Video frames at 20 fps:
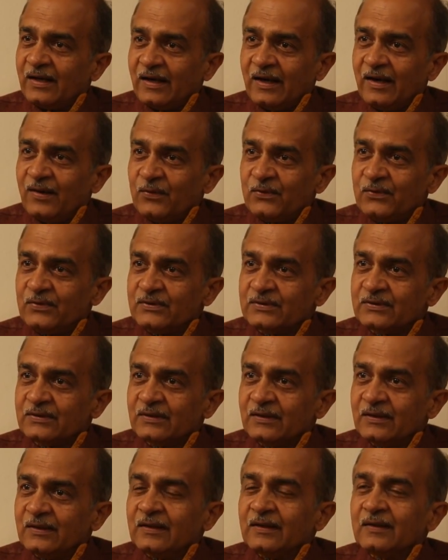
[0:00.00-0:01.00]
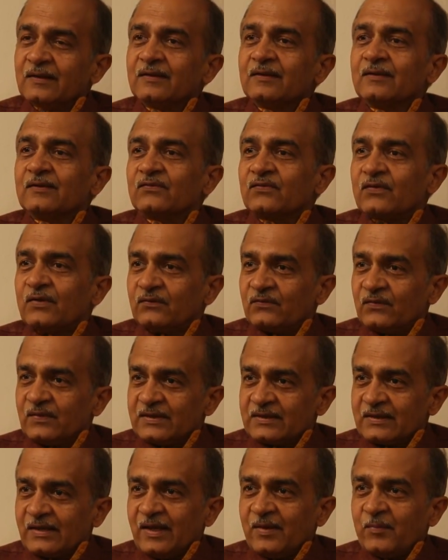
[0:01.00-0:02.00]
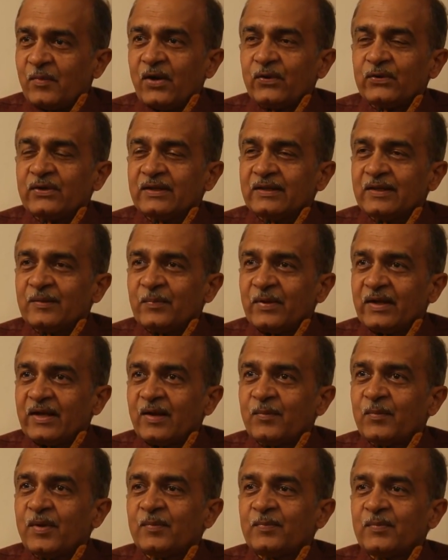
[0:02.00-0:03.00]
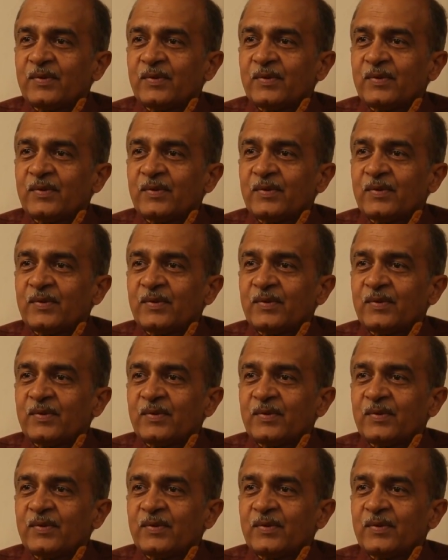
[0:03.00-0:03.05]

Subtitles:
accounts, which came out in the Panama